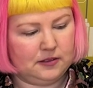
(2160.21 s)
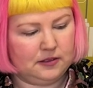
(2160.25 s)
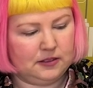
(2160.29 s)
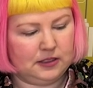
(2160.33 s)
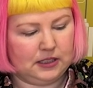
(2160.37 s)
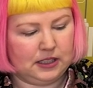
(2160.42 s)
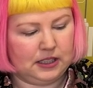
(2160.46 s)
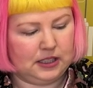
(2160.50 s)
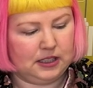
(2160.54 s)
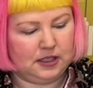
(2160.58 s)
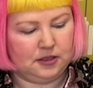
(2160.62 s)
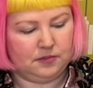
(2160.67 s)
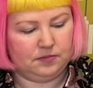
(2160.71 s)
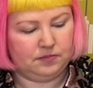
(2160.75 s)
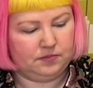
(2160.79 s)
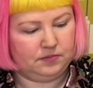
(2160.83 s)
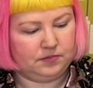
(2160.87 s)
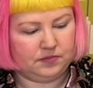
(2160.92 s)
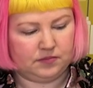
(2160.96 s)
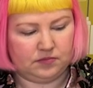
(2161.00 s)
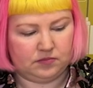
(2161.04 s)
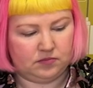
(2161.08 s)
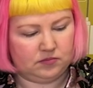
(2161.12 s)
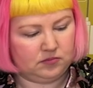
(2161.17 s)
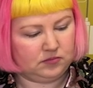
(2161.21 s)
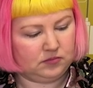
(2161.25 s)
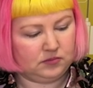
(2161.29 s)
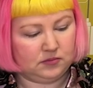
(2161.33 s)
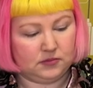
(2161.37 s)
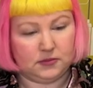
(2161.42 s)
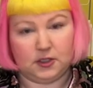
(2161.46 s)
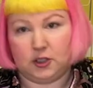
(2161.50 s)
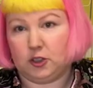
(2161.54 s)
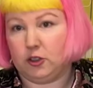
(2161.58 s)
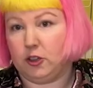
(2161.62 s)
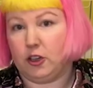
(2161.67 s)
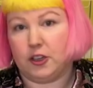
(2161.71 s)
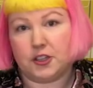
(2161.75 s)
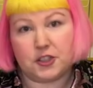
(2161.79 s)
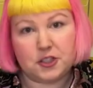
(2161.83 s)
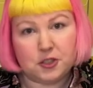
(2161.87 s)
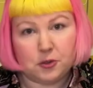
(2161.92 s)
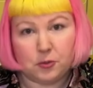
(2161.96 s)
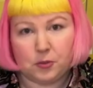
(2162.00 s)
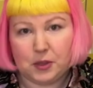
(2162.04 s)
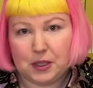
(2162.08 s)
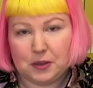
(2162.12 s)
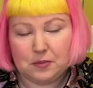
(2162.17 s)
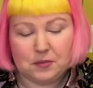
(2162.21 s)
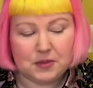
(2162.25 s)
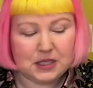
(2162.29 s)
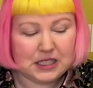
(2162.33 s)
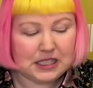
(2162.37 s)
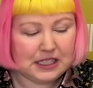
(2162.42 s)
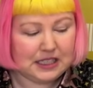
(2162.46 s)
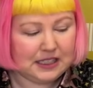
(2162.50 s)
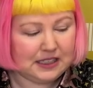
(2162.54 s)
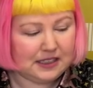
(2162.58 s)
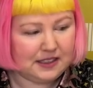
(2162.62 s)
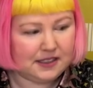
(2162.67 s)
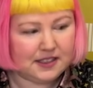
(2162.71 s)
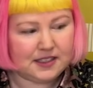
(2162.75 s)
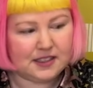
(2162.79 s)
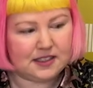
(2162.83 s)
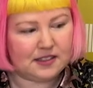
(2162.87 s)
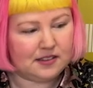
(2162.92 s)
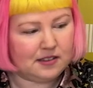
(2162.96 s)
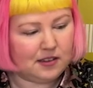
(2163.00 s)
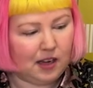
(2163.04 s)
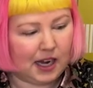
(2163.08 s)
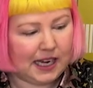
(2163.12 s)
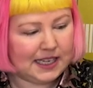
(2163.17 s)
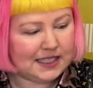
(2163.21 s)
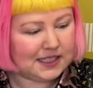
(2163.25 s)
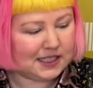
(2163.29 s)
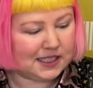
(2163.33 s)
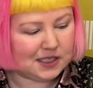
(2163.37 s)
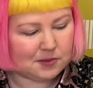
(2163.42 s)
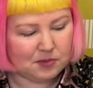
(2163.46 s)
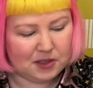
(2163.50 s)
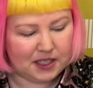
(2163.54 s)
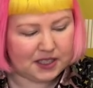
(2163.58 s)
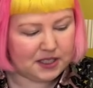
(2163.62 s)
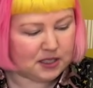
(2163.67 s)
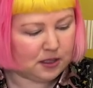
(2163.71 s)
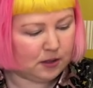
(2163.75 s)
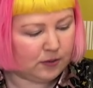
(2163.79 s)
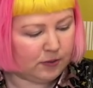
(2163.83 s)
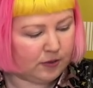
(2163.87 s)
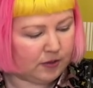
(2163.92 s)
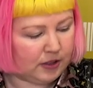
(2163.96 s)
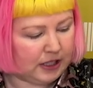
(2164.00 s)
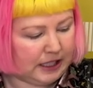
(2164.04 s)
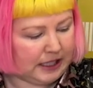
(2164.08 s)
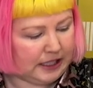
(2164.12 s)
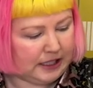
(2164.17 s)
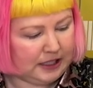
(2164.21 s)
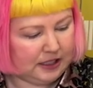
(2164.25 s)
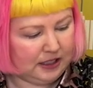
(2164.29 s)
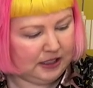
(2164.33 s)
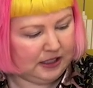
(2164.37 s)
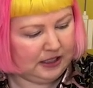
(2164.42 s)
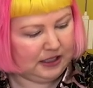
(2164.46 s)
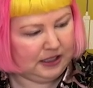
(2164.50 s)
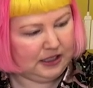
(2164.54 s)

um, lots of whimsies, nice that it's plastic free.